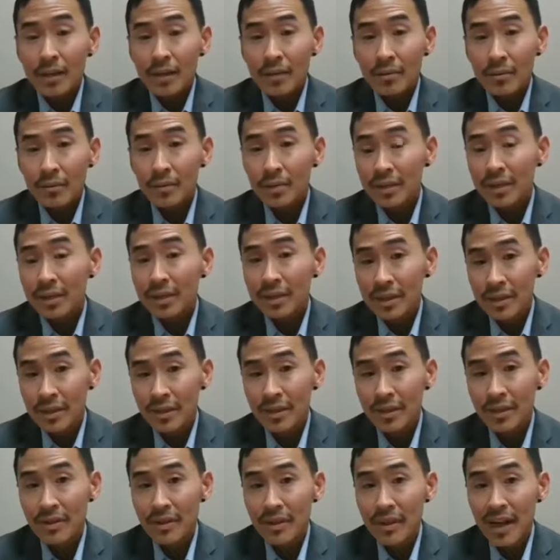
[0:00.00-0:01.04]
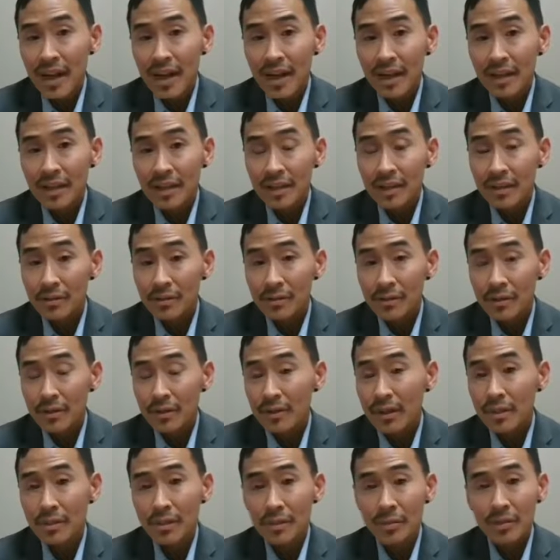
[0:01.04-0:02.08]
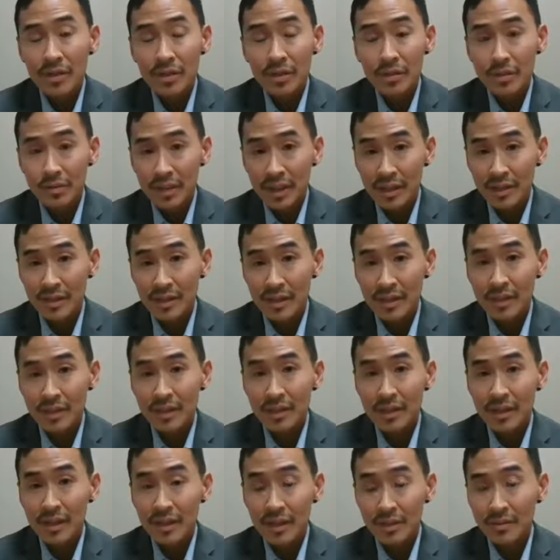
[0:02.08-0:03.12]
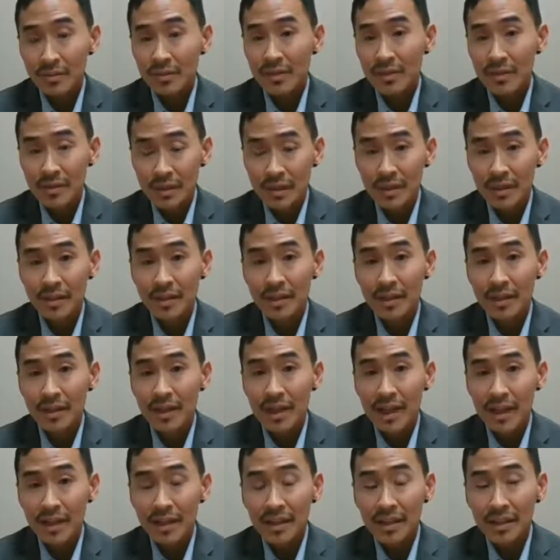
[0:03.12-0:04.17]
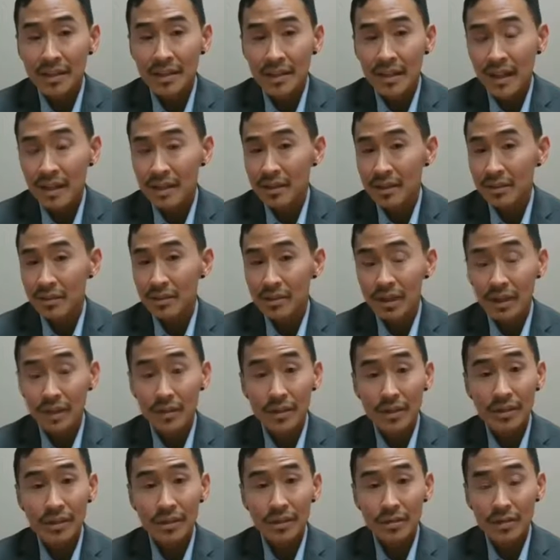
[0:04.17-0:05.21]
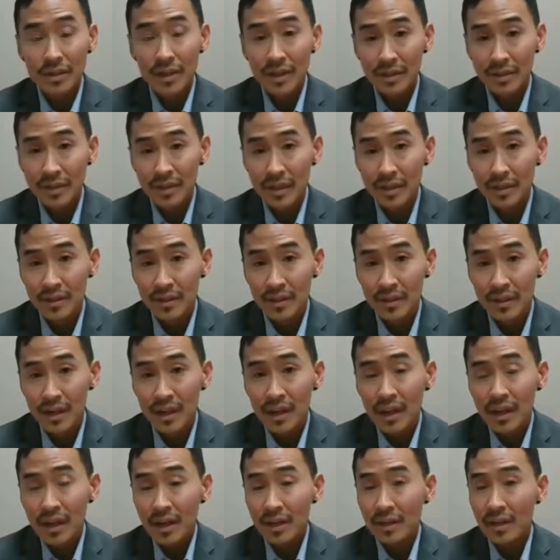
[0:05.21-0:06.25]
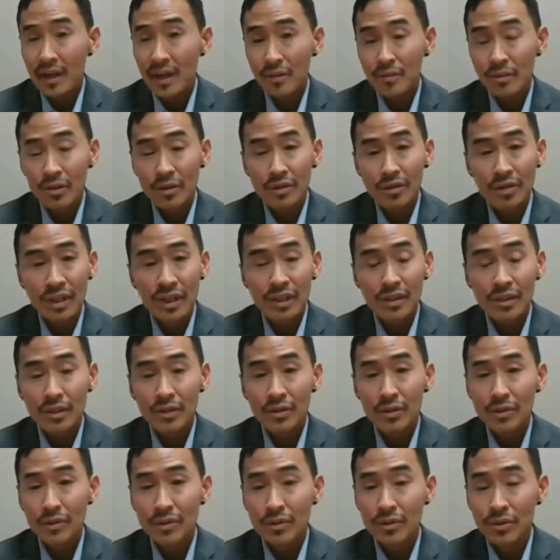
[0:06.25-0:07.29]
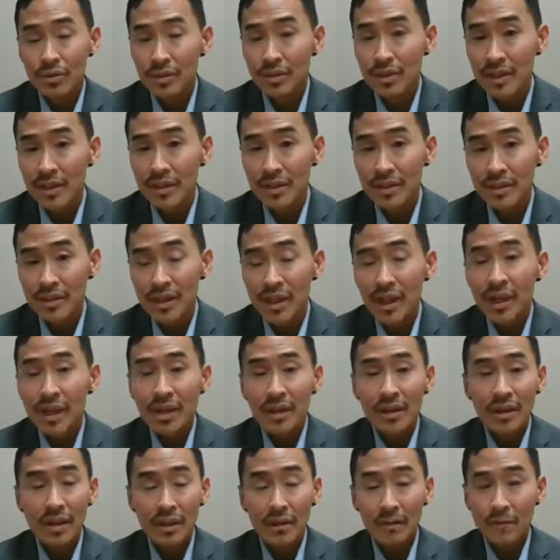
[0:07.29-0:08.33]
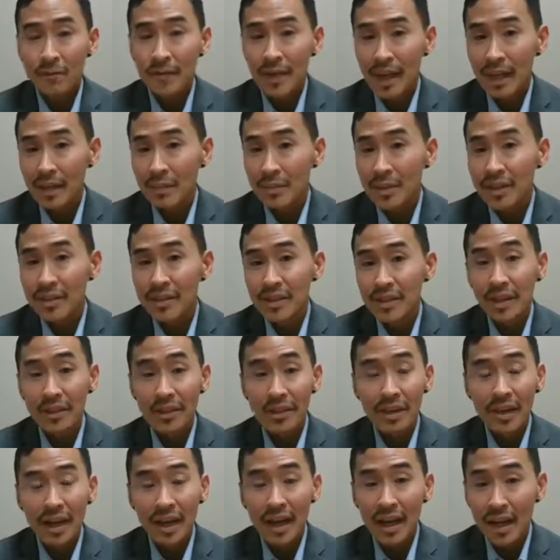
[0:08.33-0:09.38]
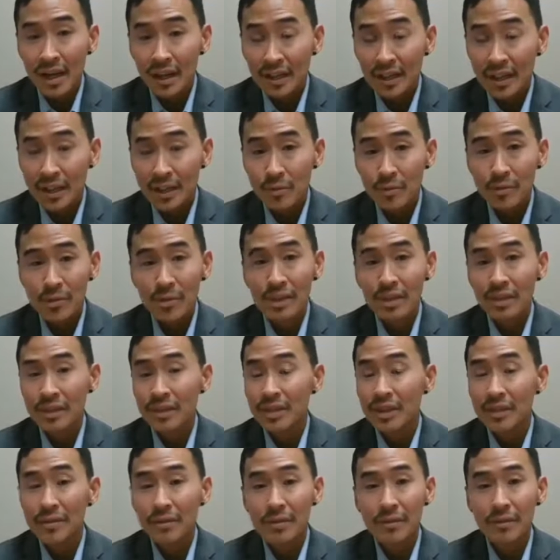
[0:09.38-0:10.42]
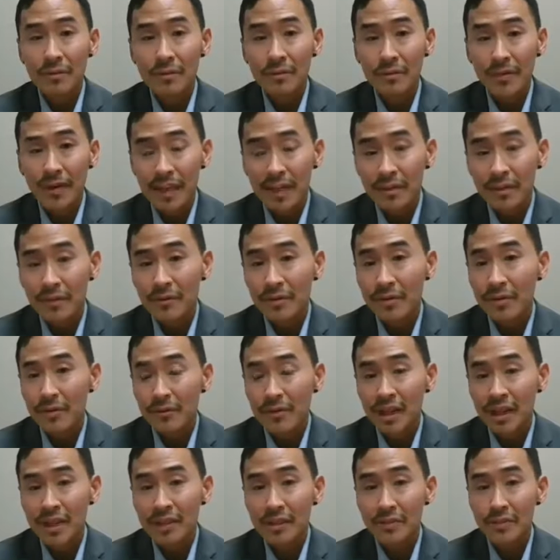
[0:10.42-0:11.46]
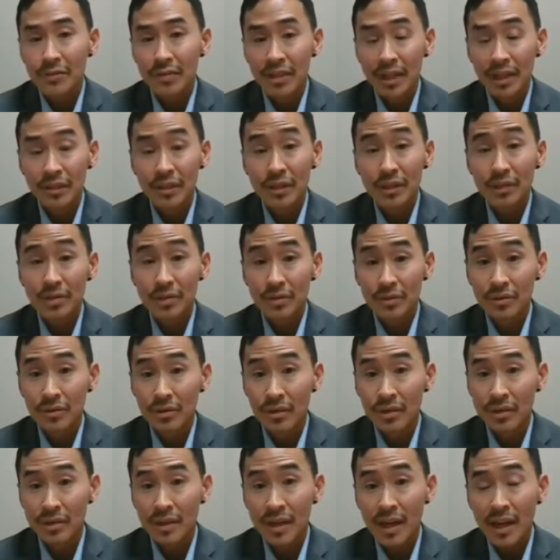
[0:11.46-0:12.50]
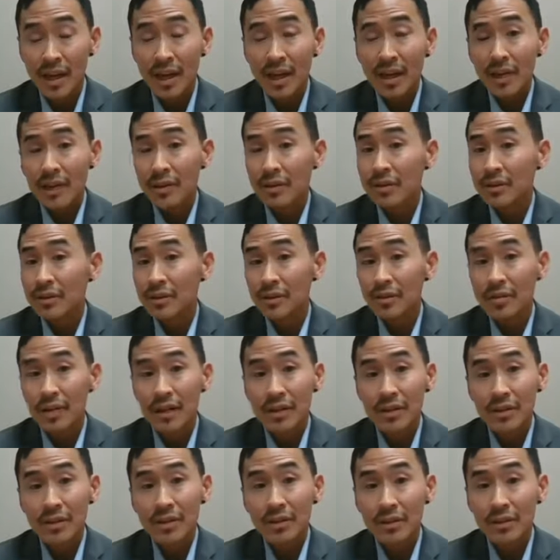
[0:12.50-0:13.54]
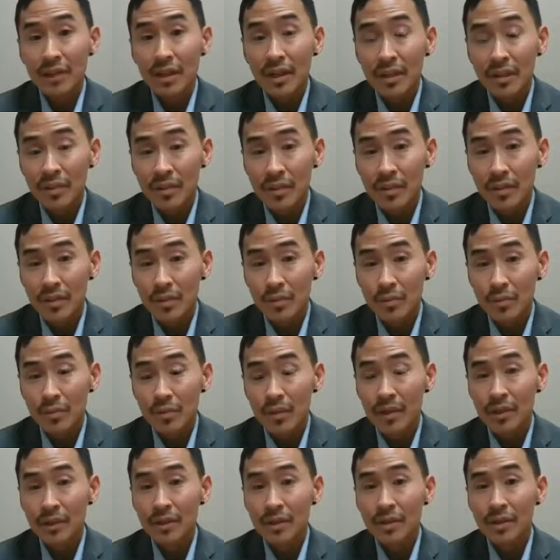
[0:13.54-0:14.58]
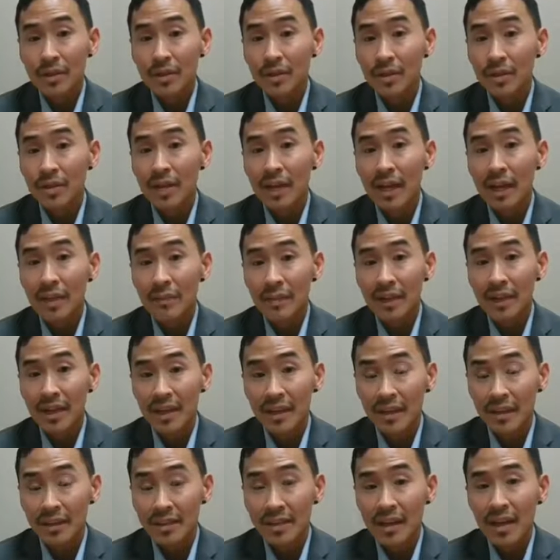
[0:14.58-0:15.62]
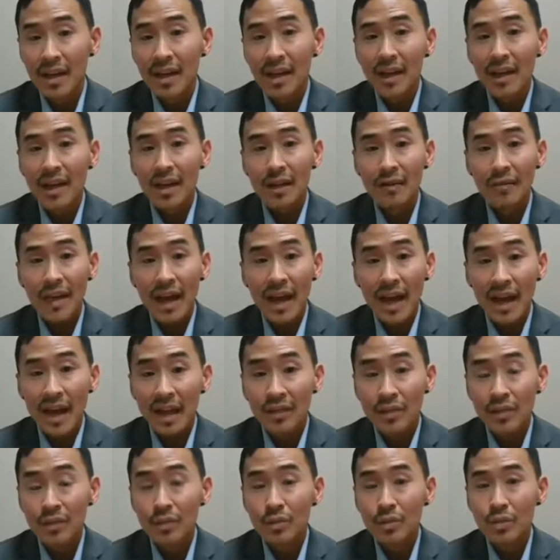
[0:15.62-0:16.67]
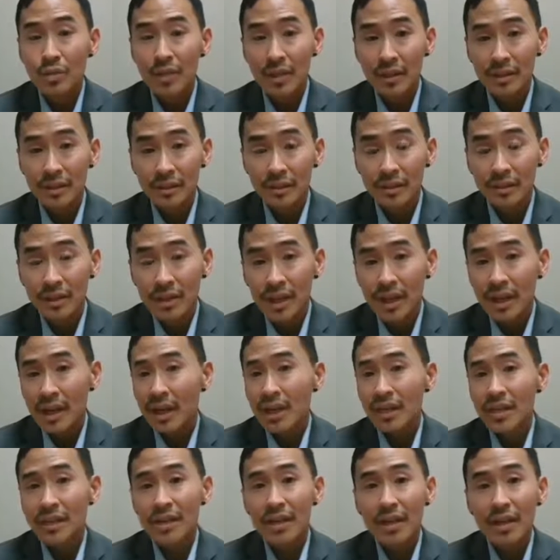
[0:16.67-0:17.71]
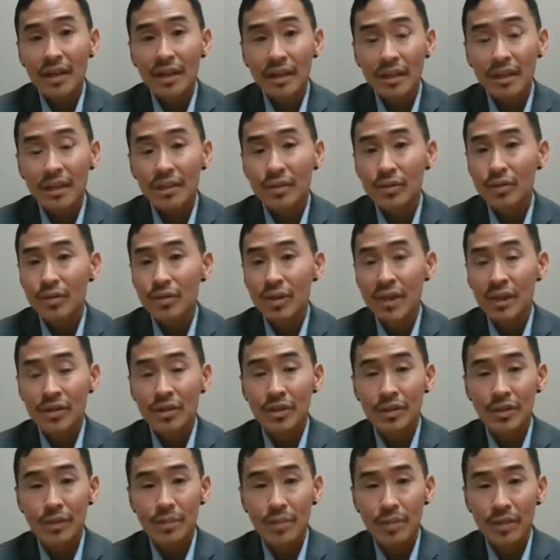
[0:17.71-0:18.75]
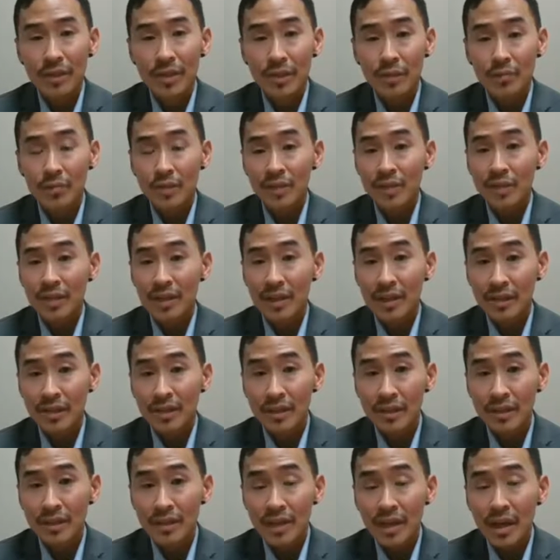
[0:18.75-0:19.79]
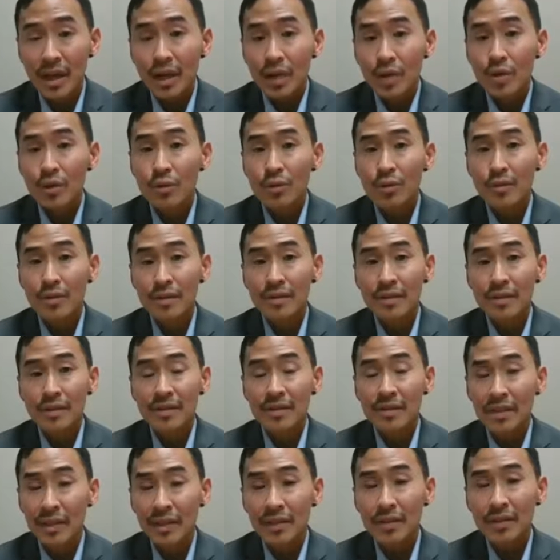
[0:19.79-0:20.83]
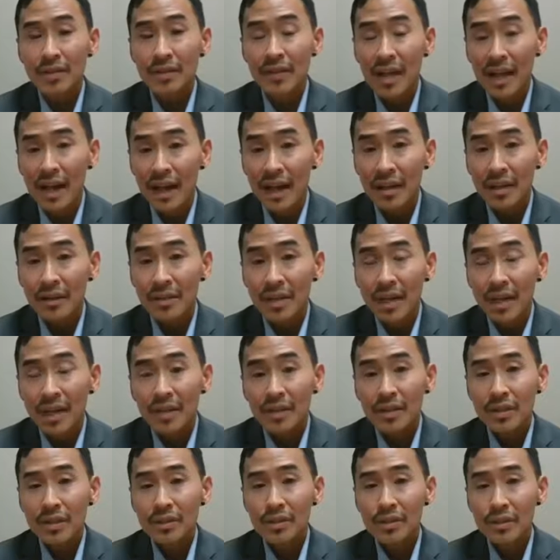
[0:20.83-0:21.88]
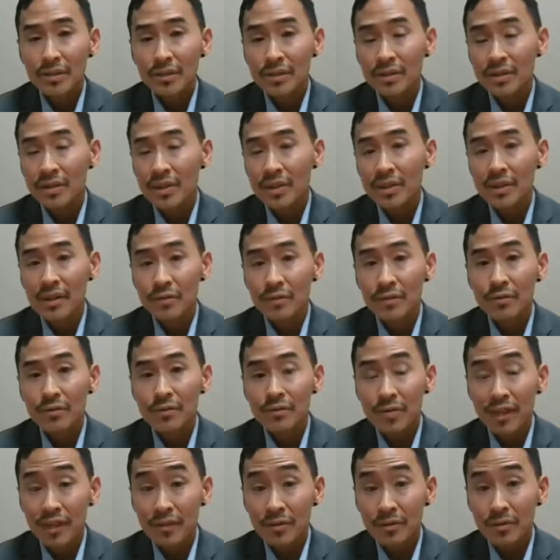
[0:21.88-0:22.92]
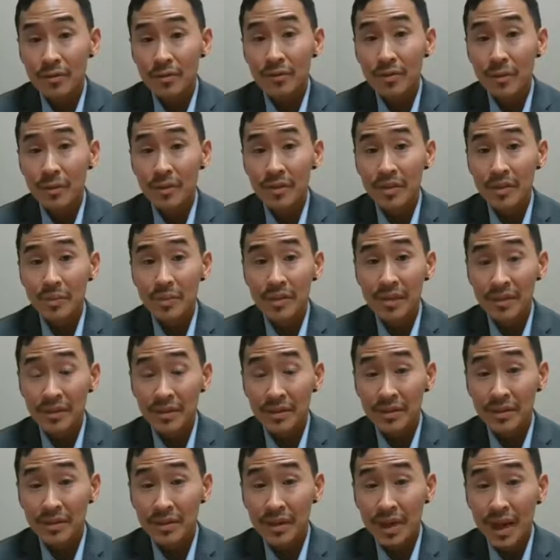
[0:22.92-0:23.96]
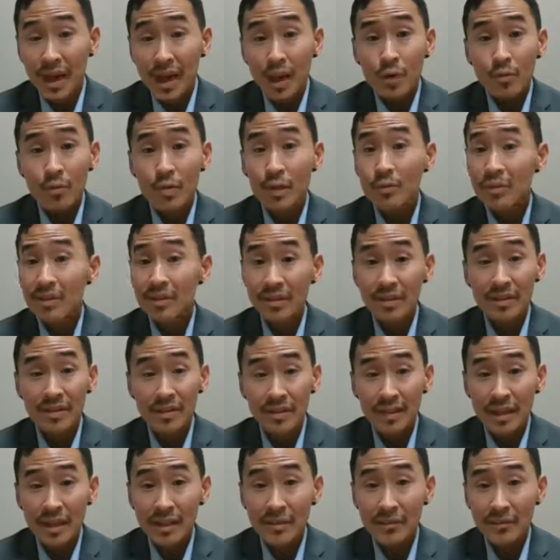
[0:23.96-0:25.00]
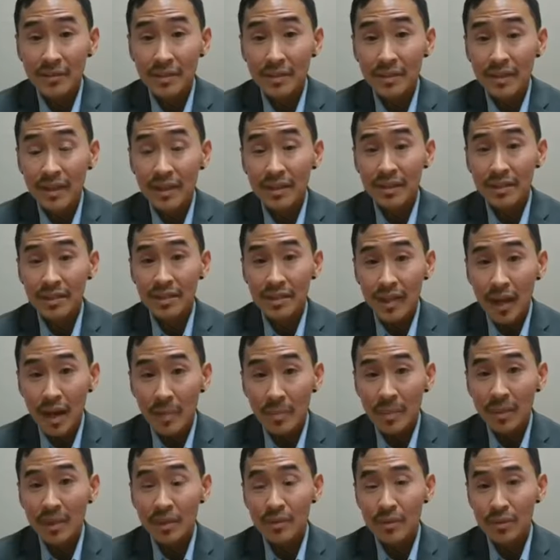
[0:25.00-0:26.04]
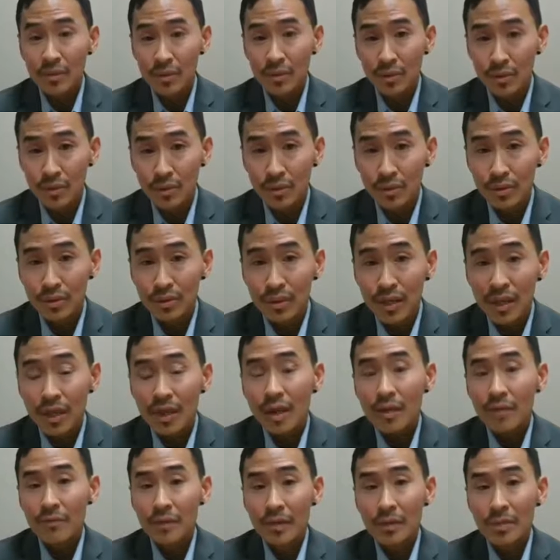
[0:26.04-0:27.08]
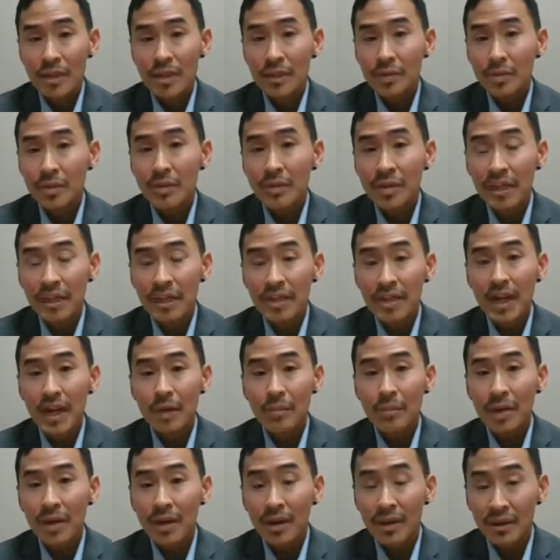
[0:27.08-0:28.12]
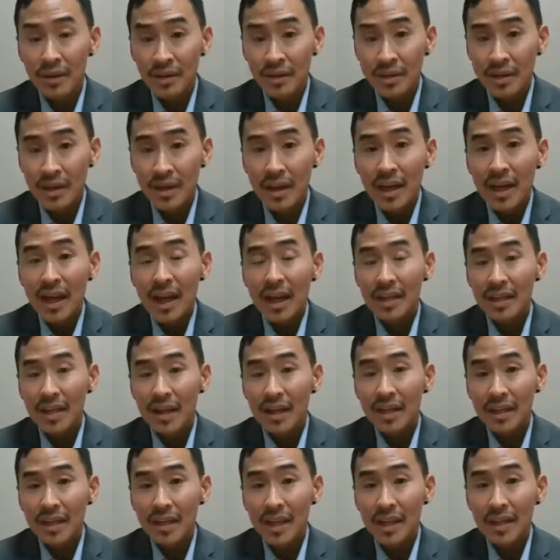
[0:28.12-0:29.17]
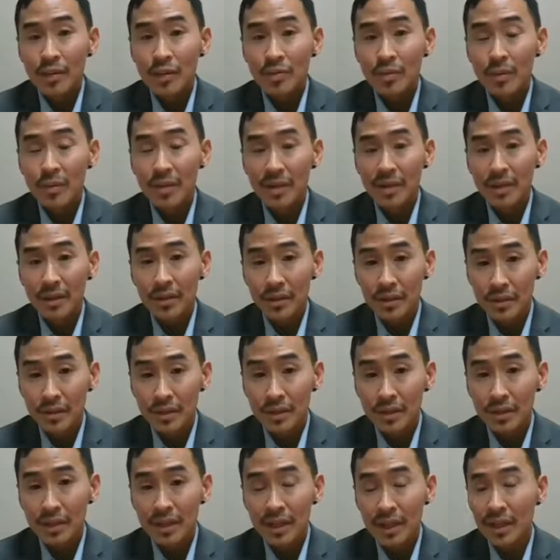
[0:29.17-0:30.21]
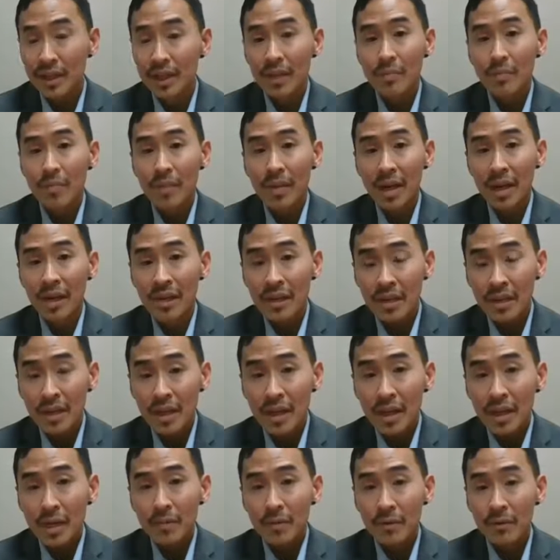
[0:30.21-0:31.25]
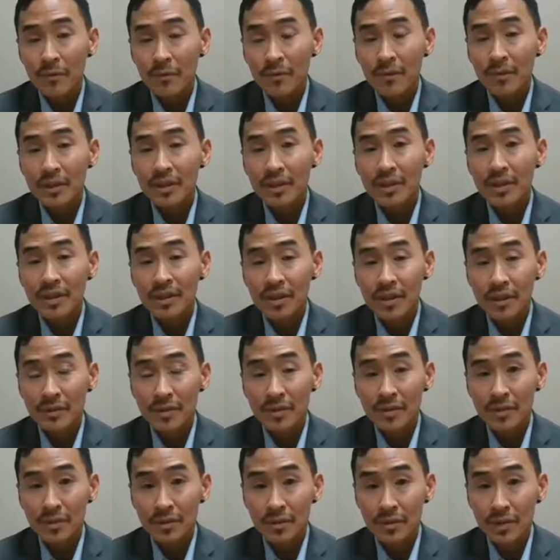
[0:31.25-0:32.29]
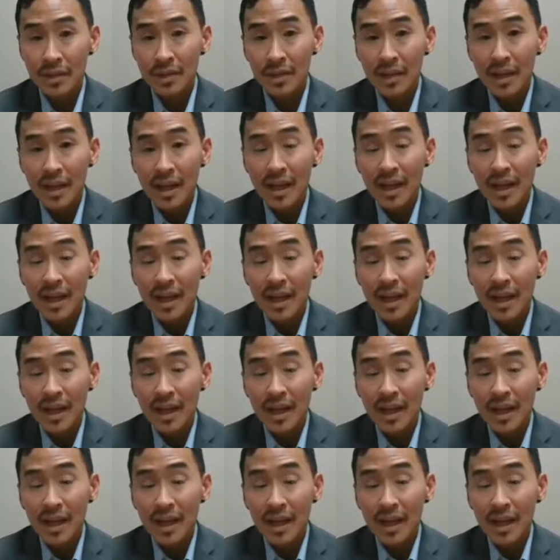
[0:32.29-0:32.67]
we're clear that if the Trump administration does rescind the guidance, that the Transgender Law Center, along with transgender students, their families, and our allies will continue to fight for the rights of transgender students. Here at the Transgender Law Center, we currently have a case of Ash Whitaker, a young transgender boy in Wisconsin who was singled out to use a different restroom from his peers. We were successful in stopping the school from implementing that policy, and that case will be heard in a month before the 7th Circuit.